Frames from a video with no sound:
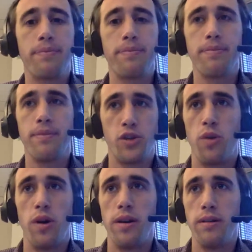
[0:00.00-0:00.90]
just
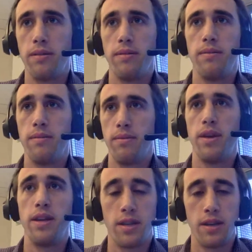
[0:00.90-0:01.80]
one
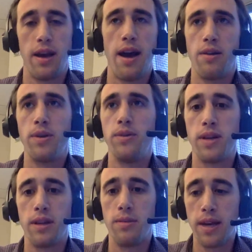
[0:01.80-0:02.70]
thing to add on what you said
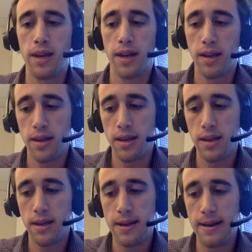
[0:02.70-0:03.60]
at the beginning
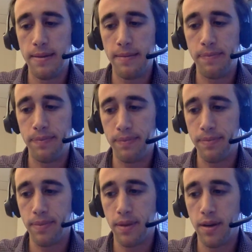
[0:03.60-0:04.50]
of
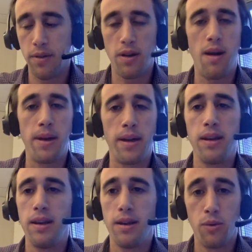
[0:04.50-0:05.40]
your comment.
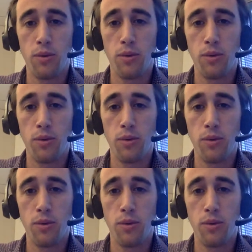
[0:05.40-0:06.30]
We,
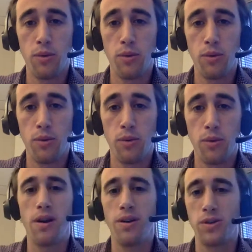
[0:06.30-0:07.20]
Gret and I, would both
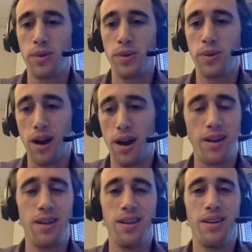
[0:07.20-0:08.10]
acknowledge we are not
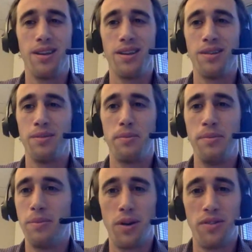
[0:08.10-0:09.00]

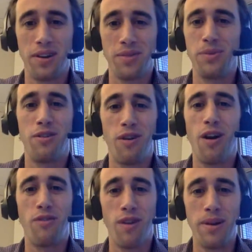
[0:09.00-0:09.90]
perfect. We are far
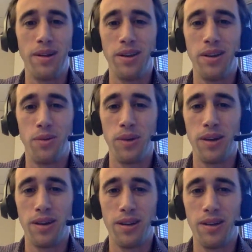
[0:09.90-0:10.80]
from it.
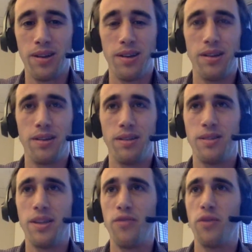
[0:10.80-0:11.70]
We
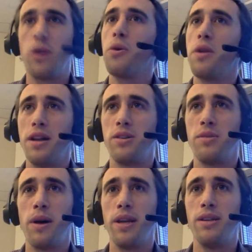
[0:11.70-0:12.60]
sinfully hold on to
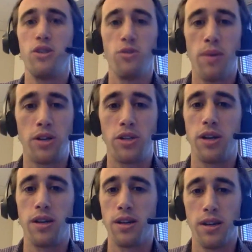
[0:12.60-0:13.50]
money too much
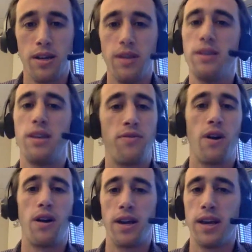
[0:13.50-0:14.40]
and
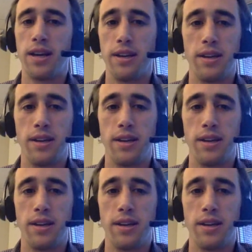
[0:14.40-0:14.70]
safeguard it. And